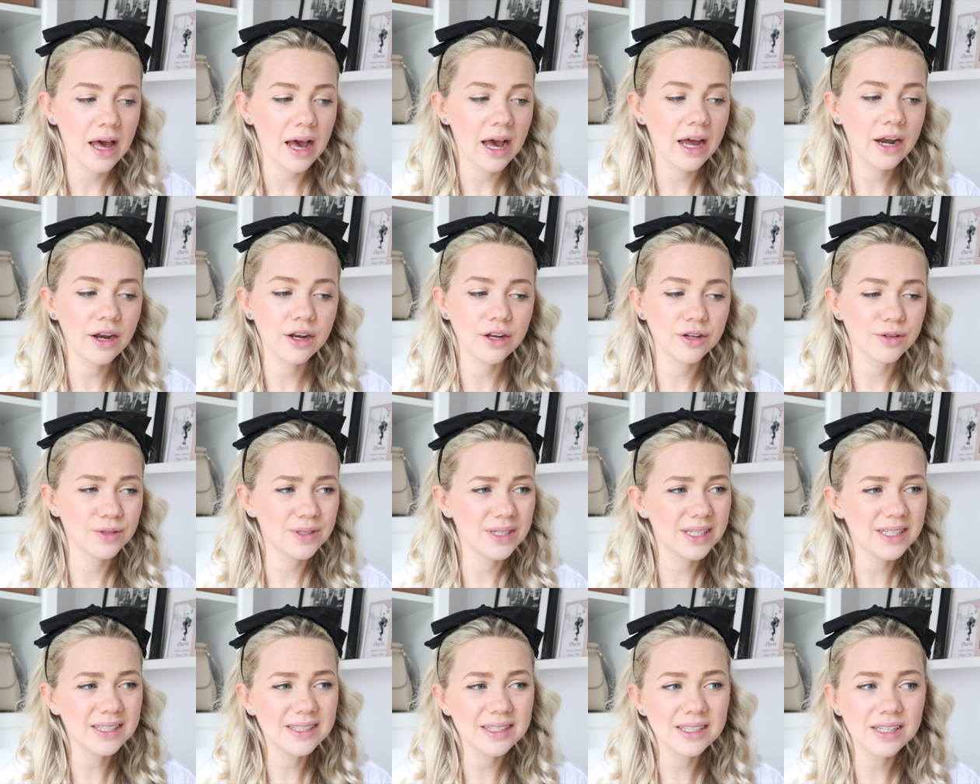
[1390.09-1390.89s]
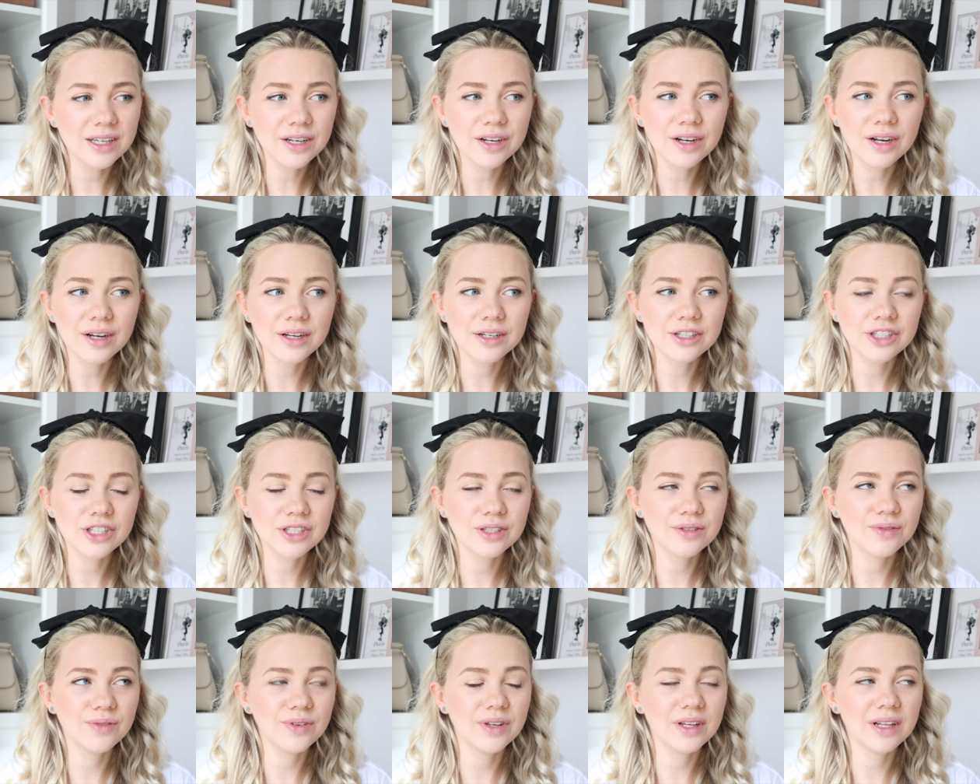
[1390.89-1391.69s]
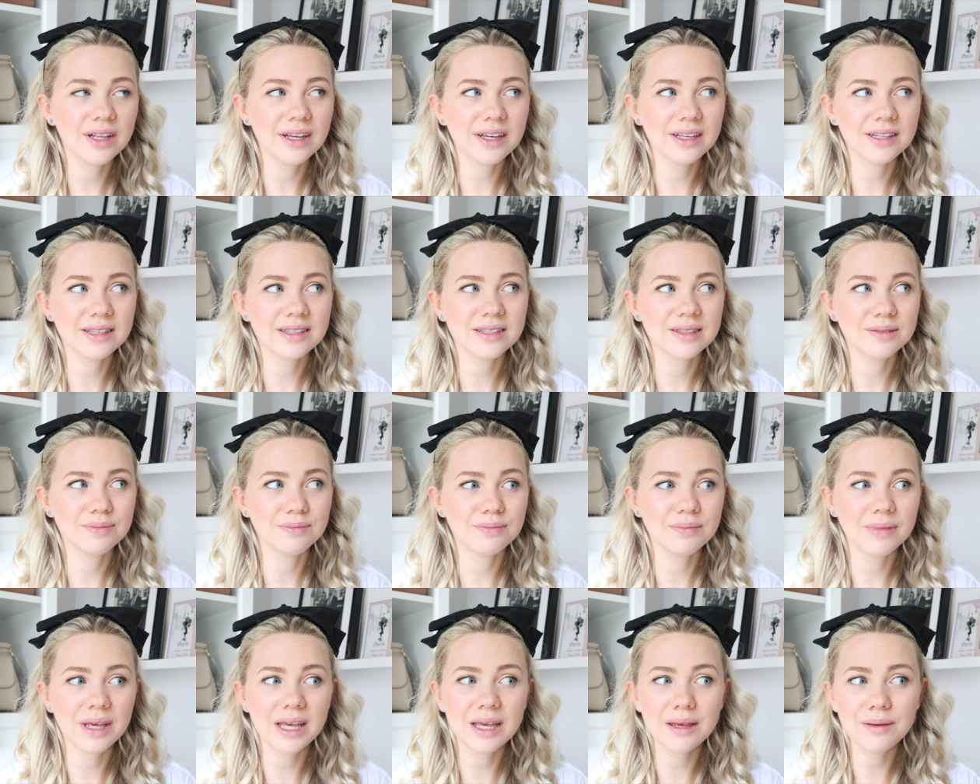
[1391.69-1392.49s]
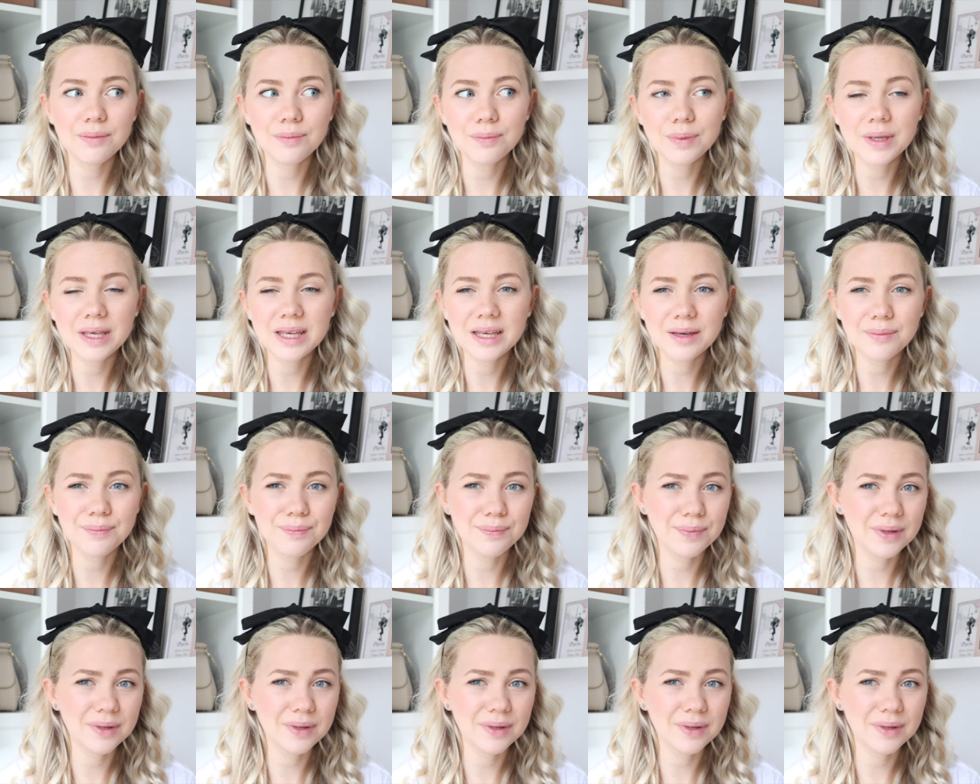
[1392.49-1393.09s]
I don't know, this year I just feel like it's maybe a